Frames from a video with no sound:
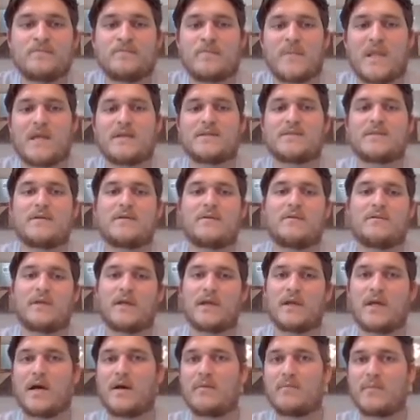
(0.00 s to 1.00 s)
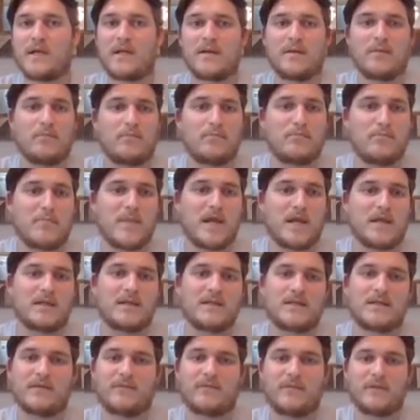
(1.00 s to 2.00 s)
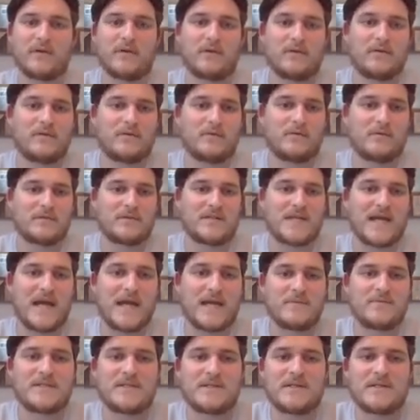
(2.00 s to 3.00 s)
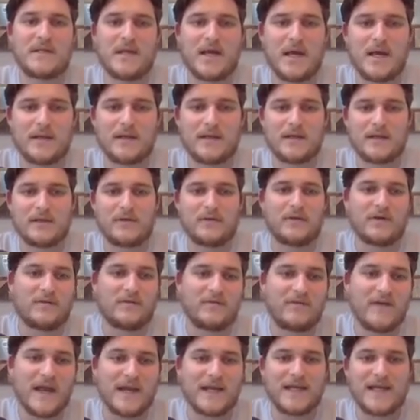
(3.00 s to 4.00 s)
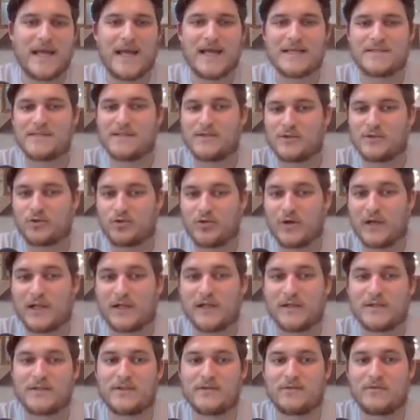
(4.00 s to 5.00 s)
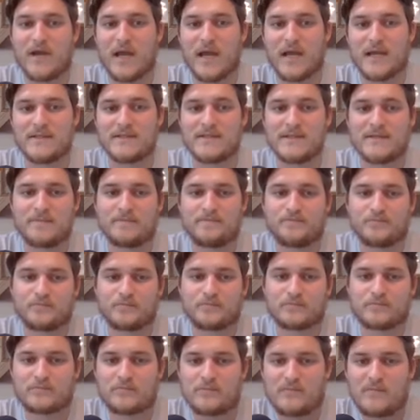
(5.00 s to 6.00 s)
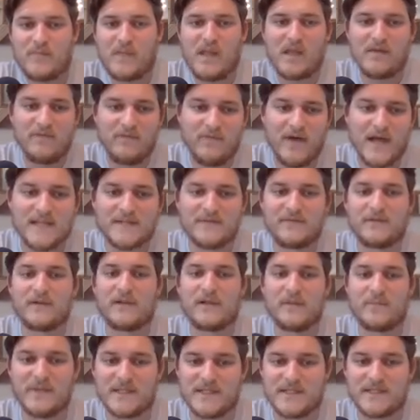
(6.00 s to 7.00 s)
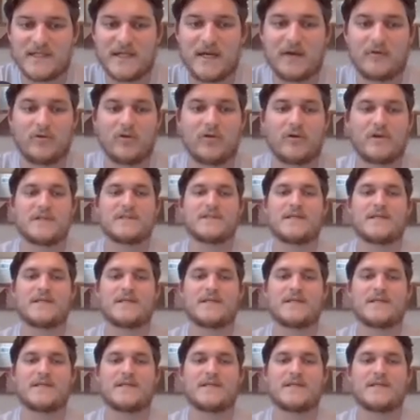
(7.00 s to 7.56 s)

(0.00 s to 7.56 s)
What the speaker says: And so they come in many different types, including fatty acids, triglycerides, phospholipid steroids,